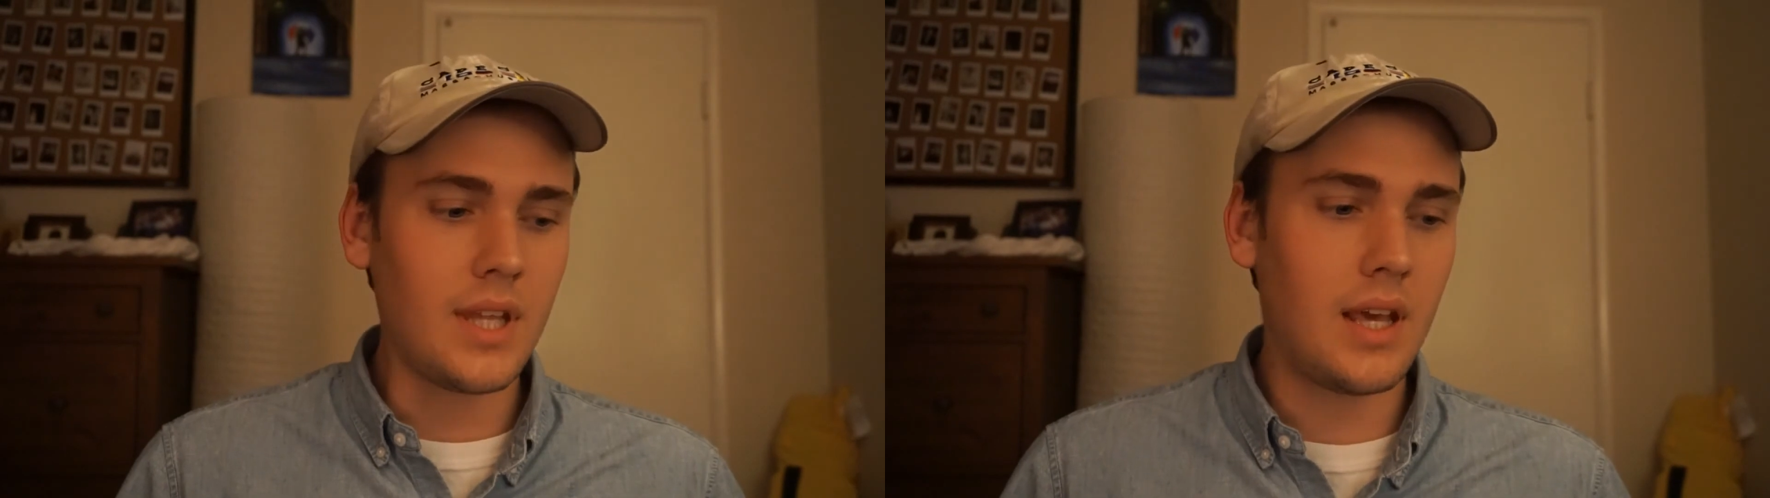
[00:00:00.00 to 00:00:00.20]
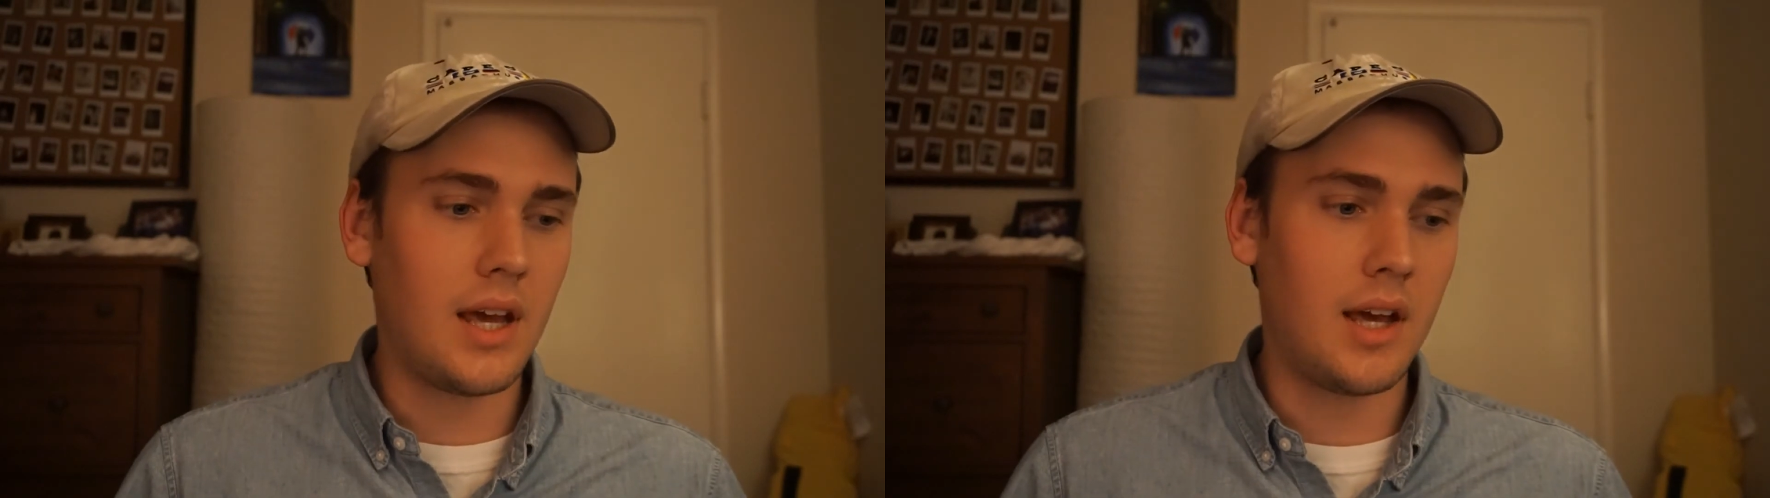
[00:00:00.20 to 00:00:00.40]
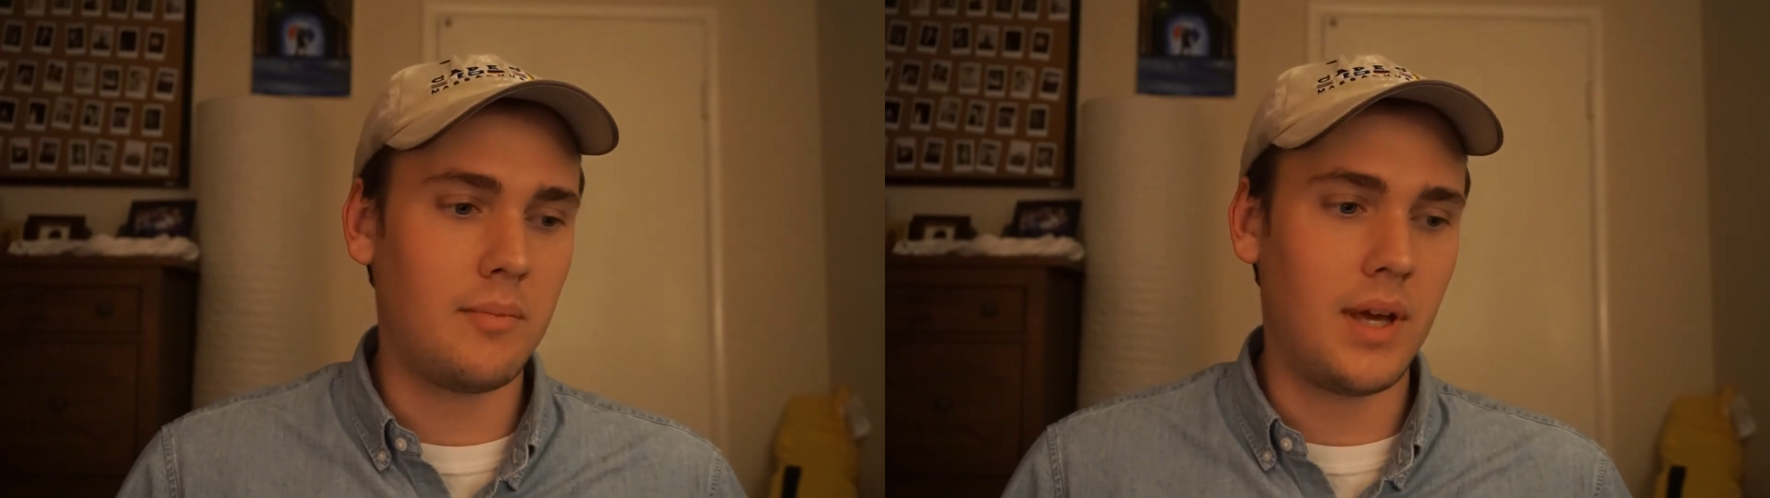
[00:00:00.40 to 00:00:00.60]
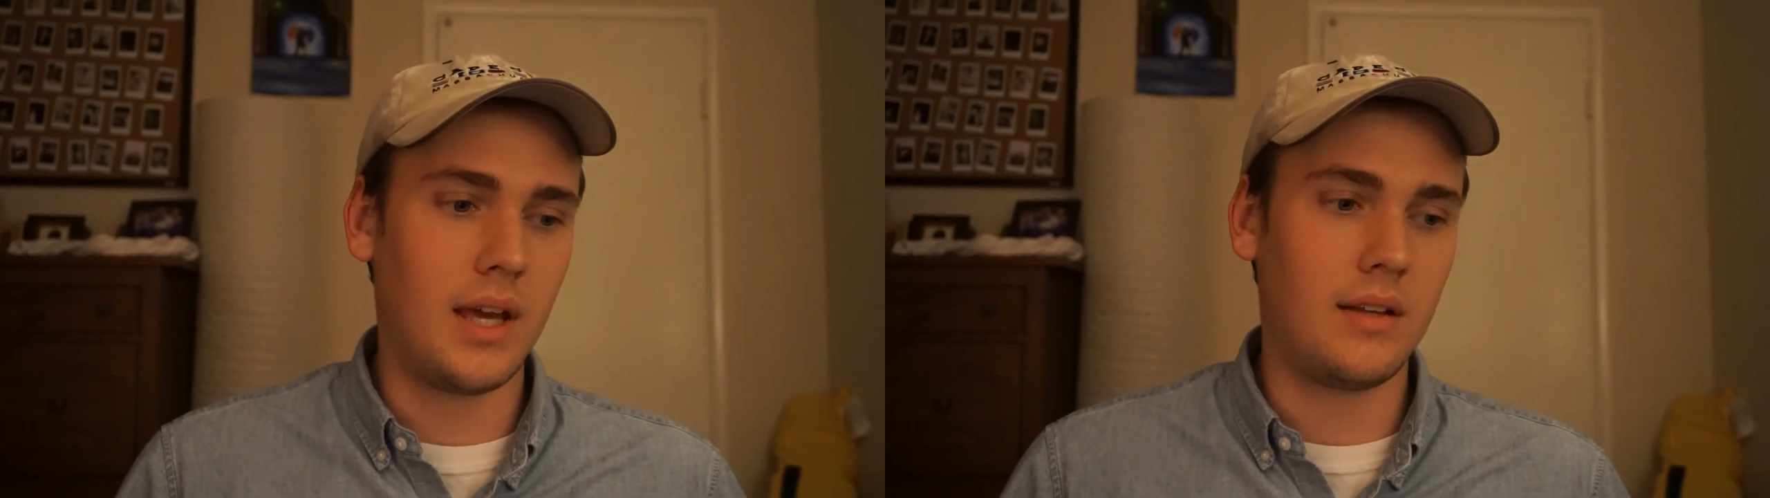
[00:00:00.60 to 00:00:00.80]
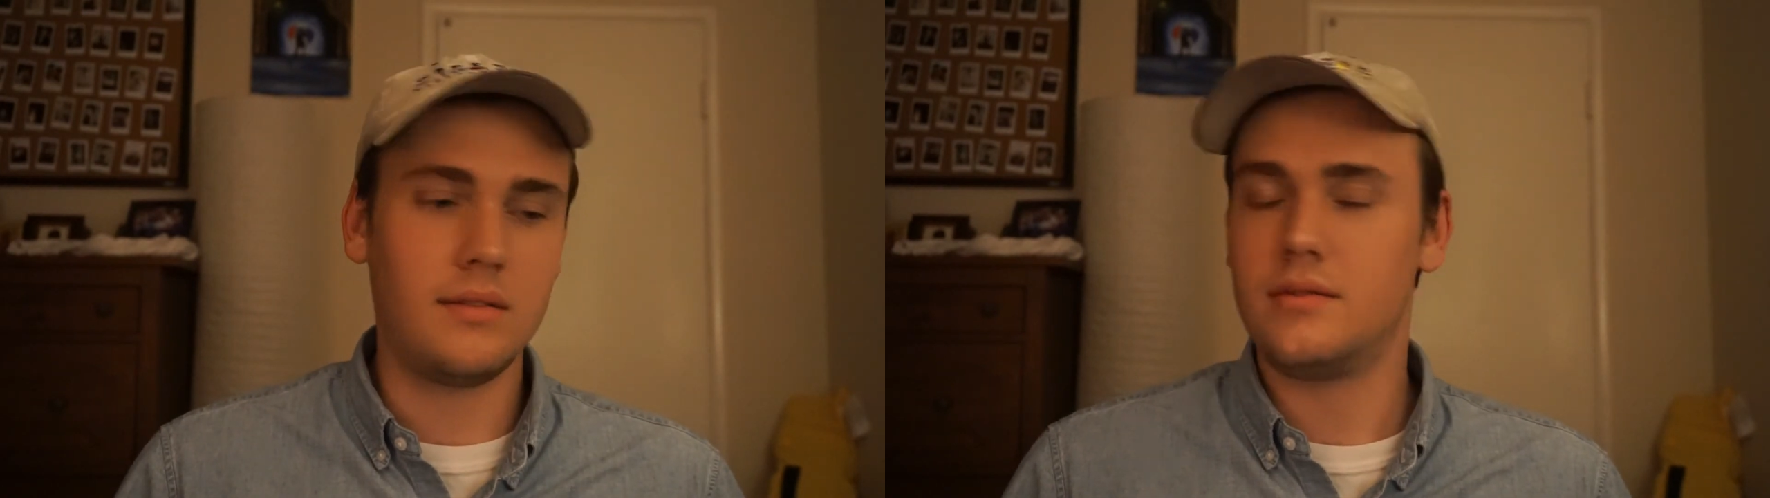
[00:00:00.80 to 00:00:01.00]

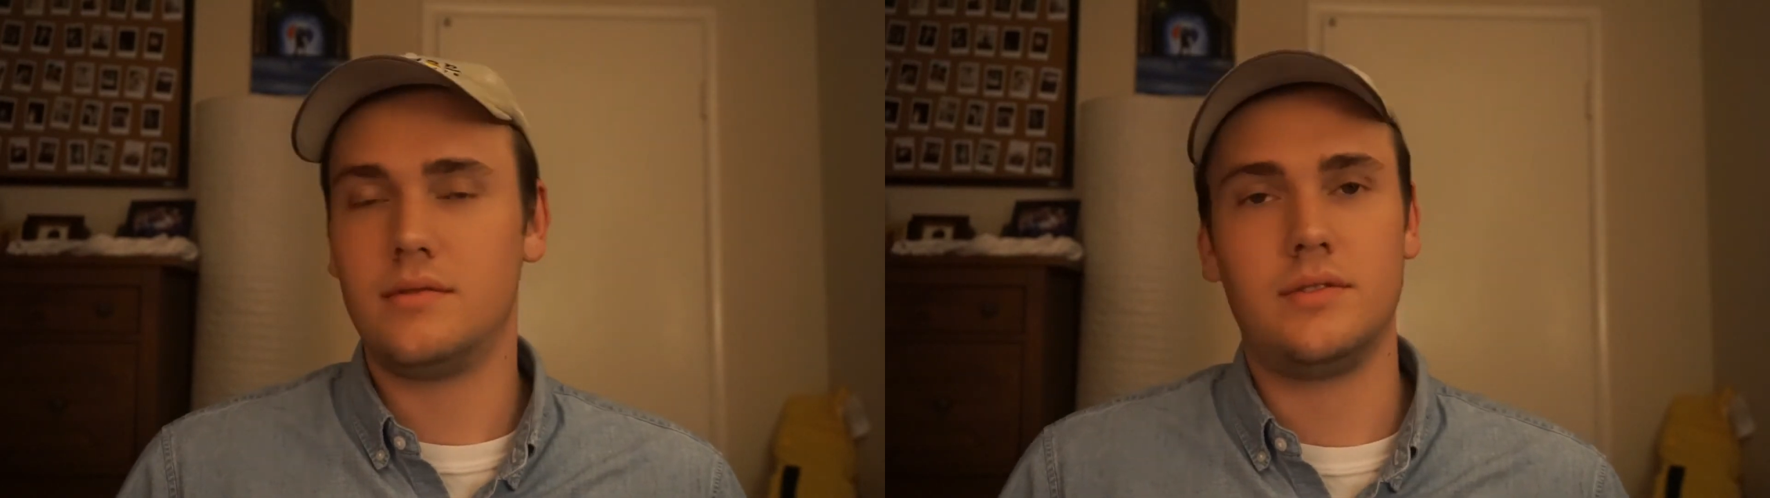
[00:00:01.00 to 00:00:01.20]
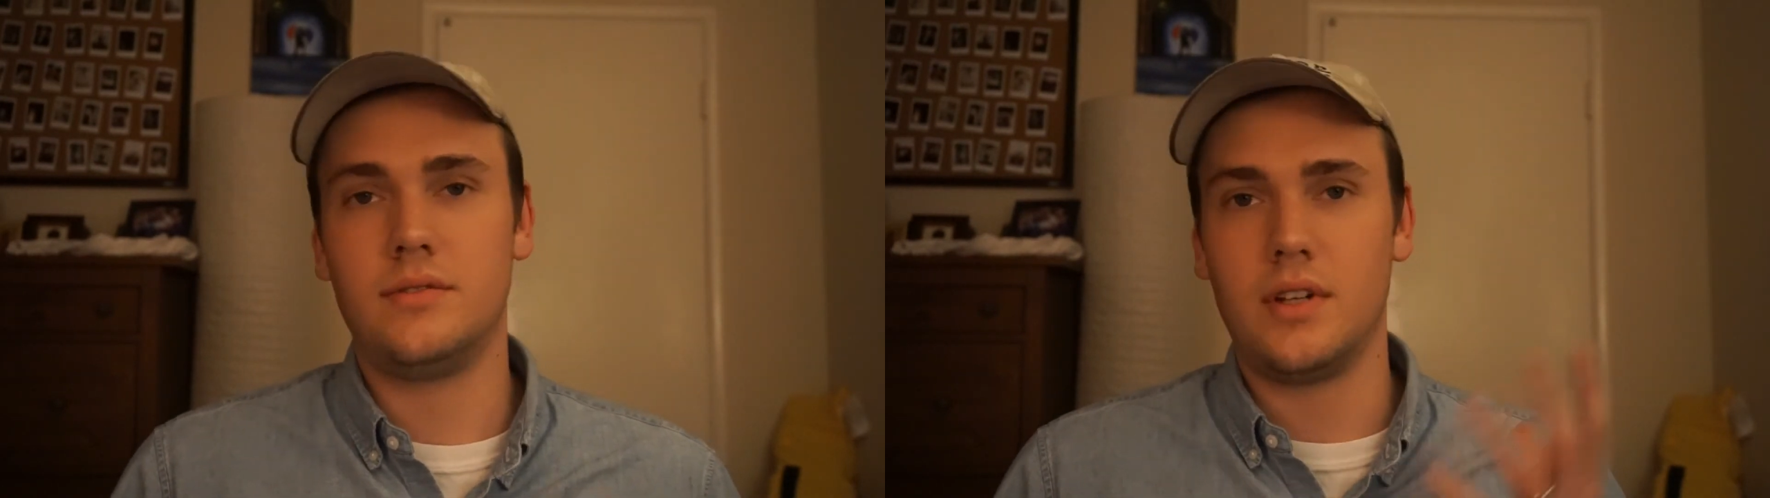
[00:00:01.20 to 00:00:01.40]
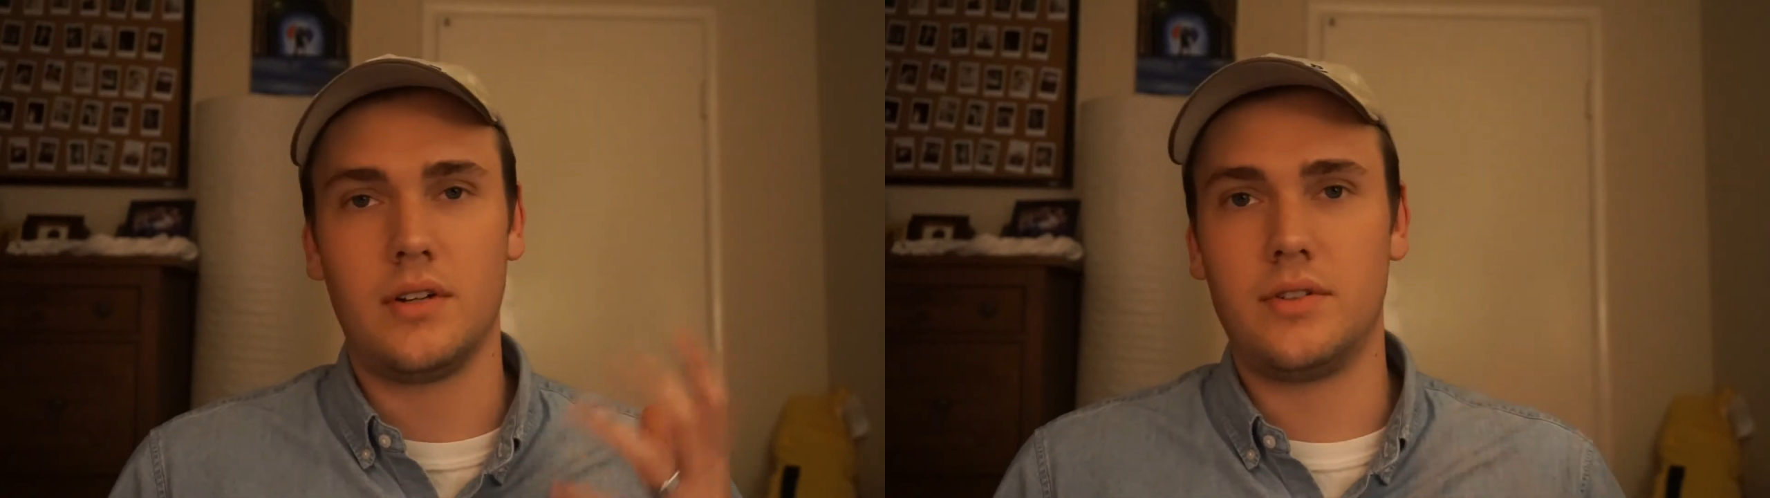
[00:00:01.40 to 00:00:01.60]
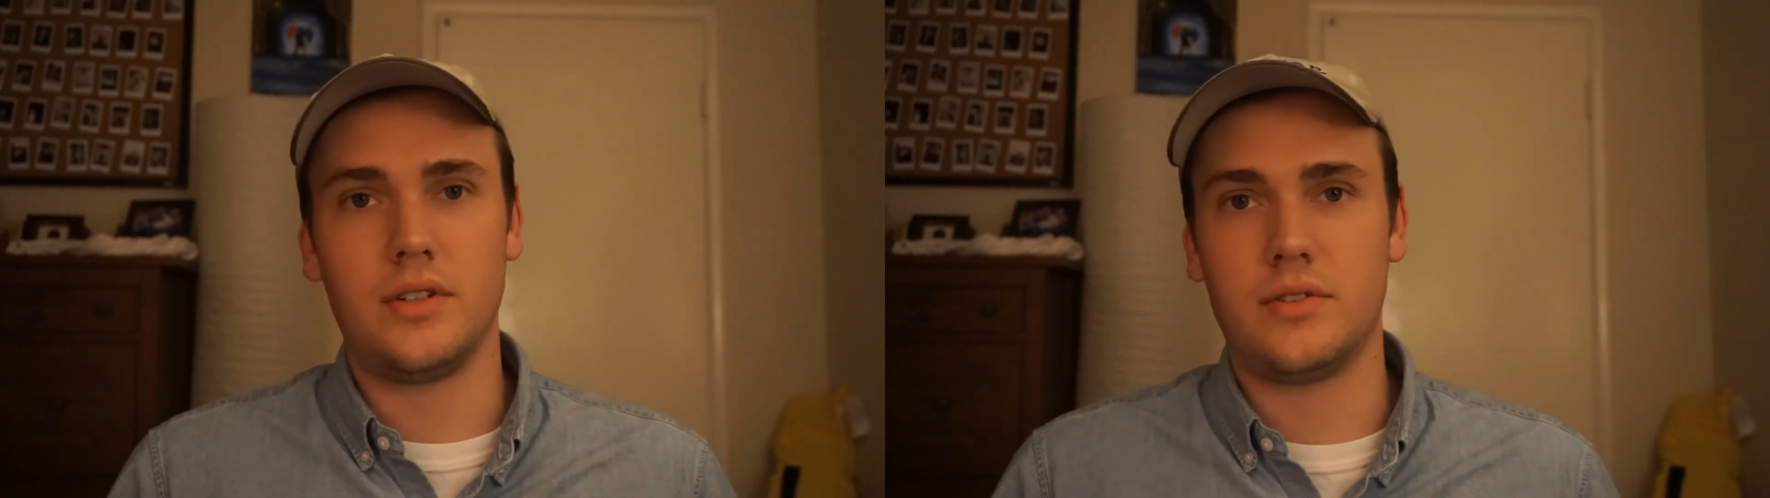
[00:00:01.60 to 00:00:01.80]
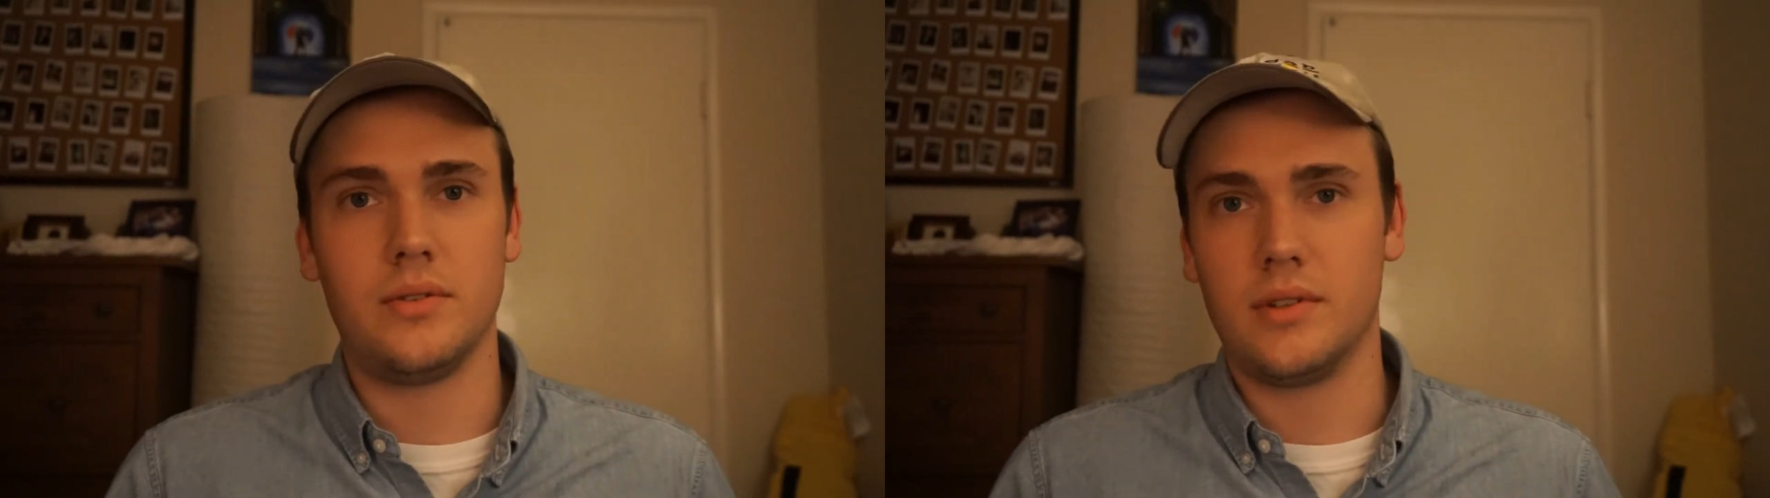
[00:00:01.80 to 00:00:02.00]
And they're
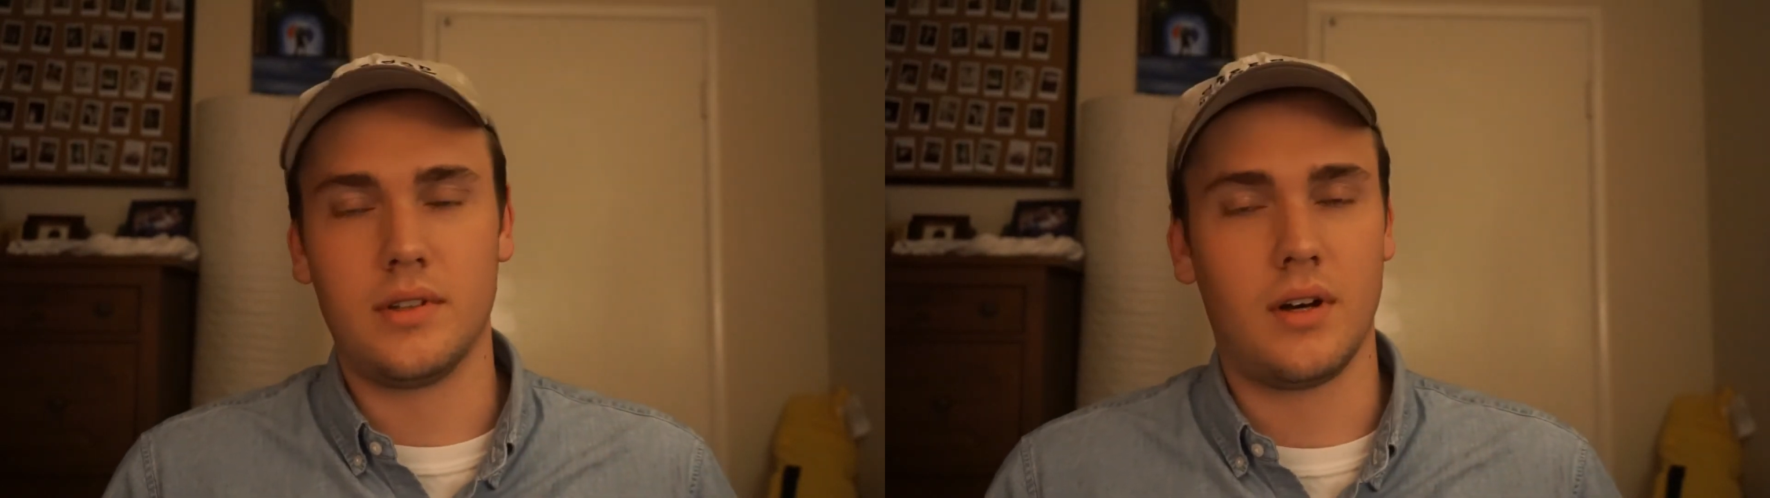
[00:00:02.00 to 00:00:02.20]
just doing